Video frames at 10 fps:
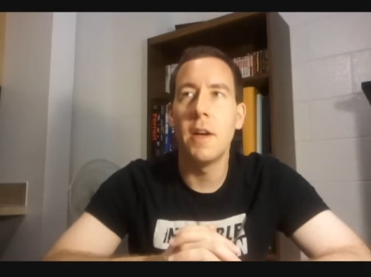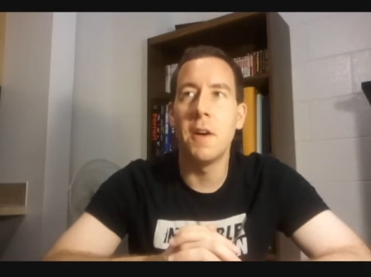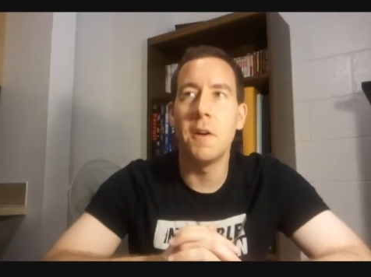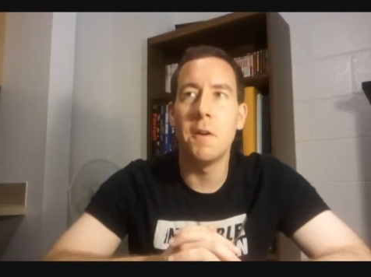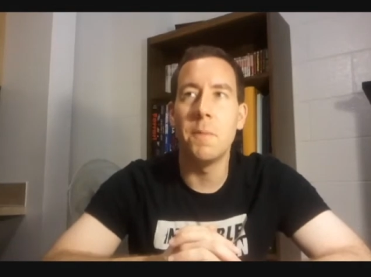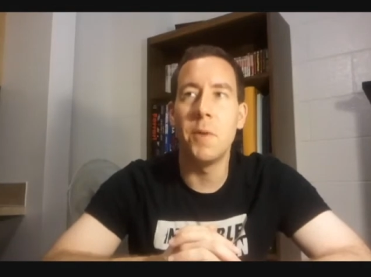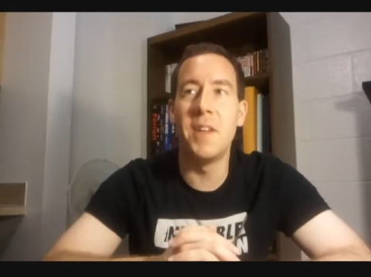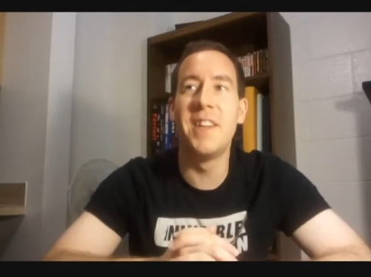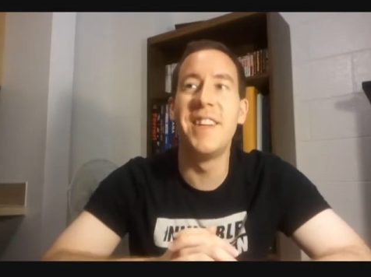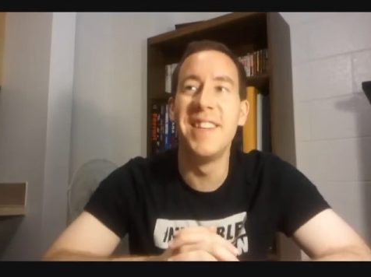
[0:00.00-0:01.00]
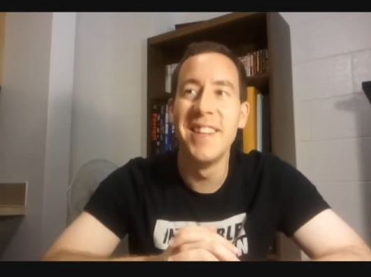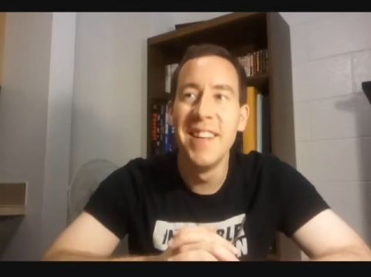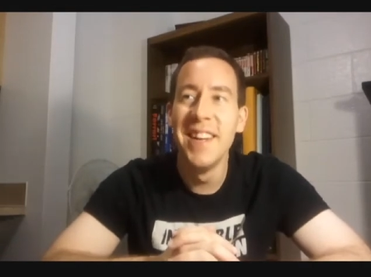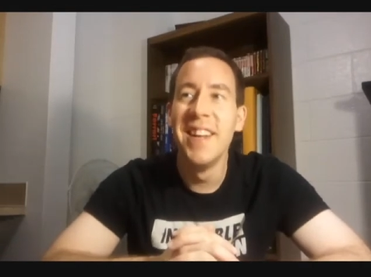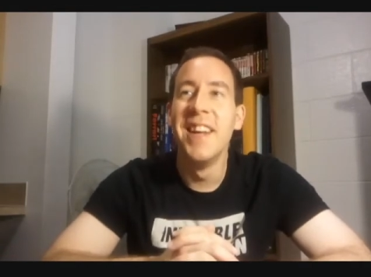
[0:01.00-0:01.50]

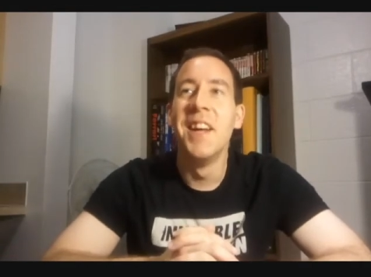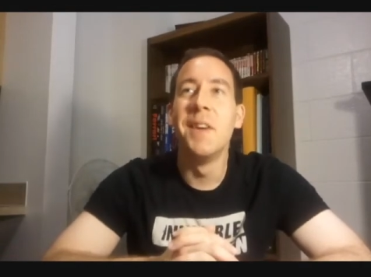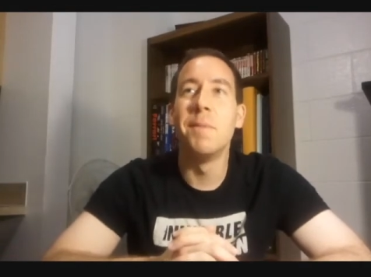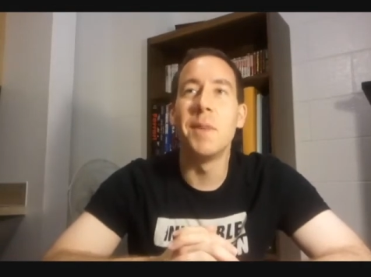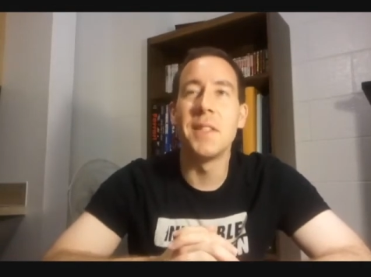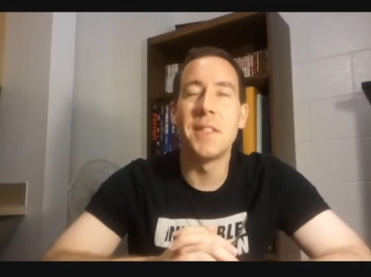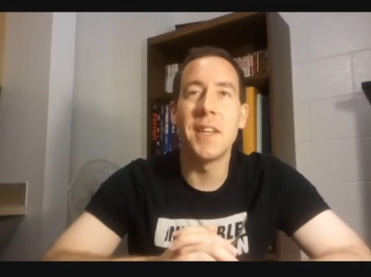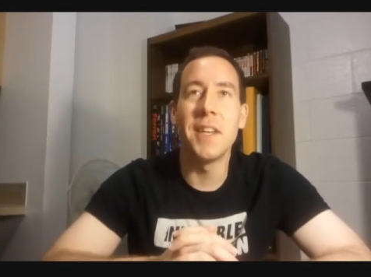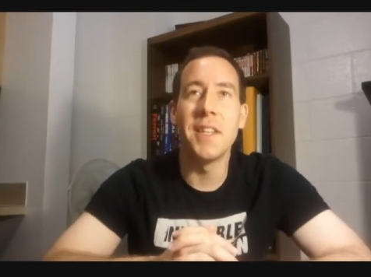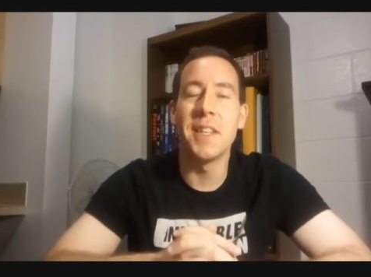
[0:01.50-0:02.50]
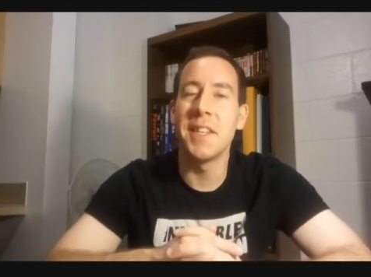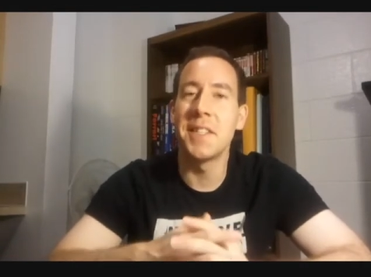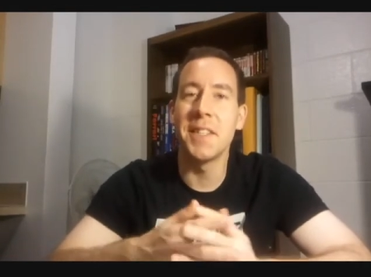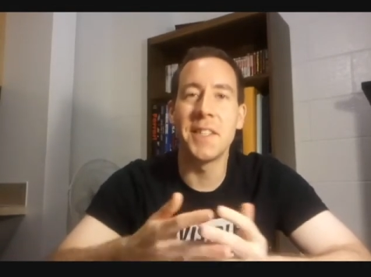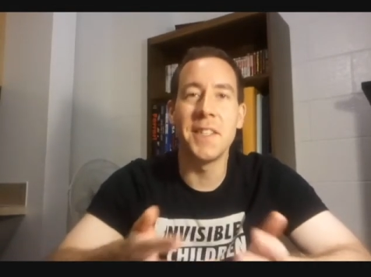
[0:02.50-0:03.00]
But
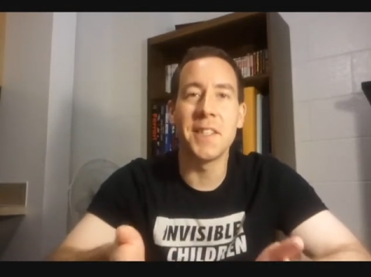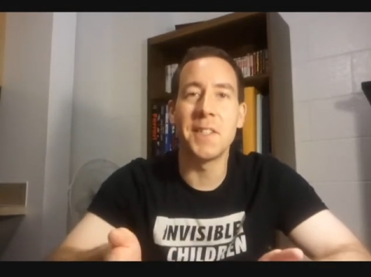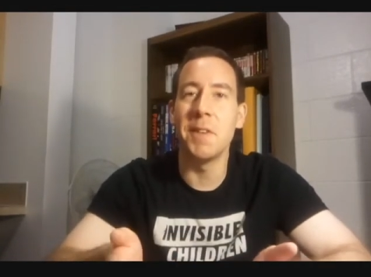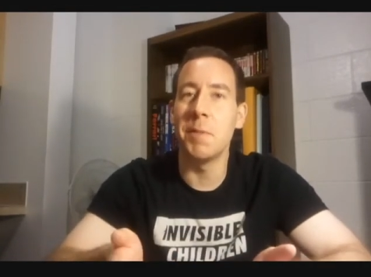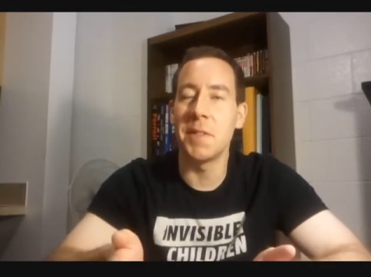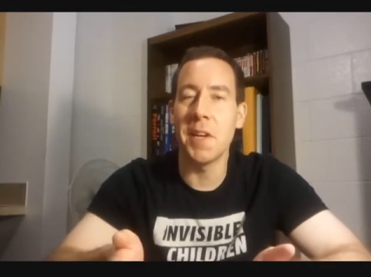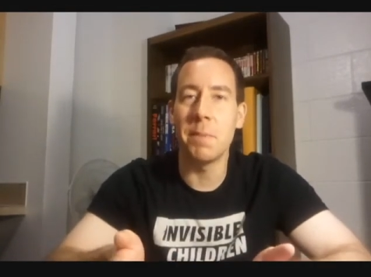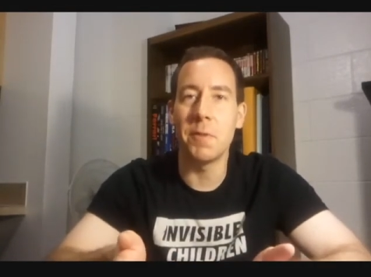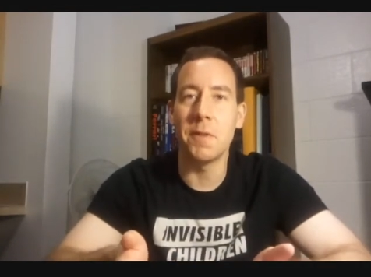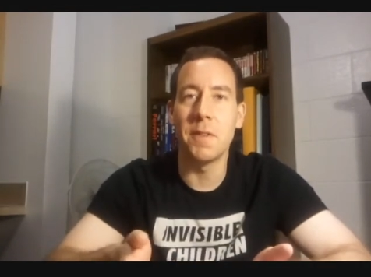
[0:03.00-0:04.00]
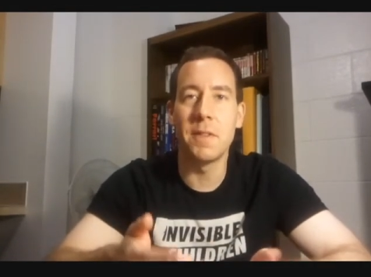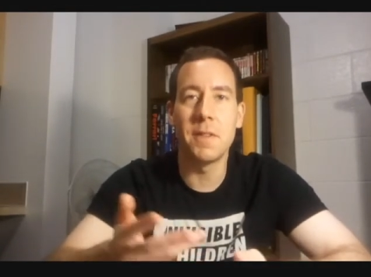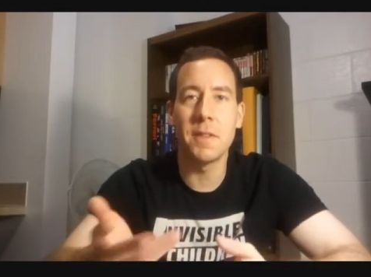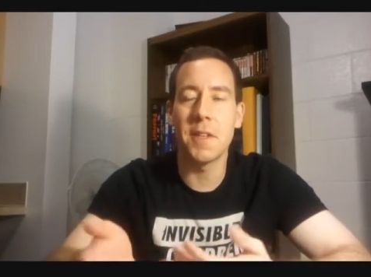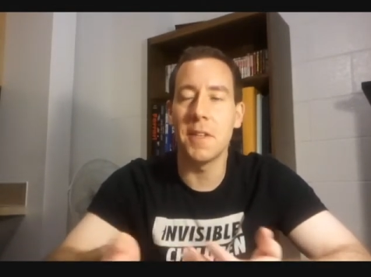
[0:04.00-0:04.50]
that's just an extreme example,
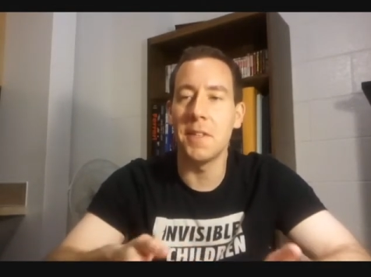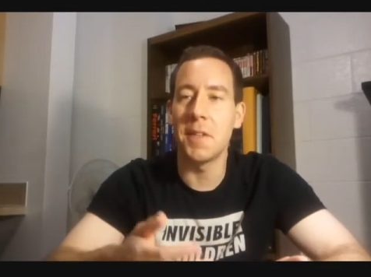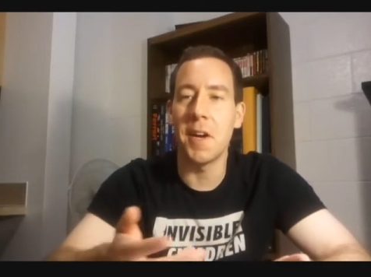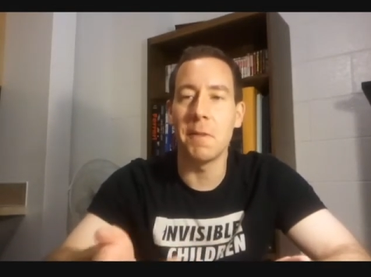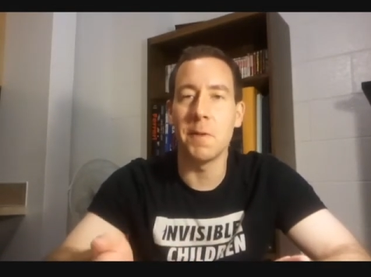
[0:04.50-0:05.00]
because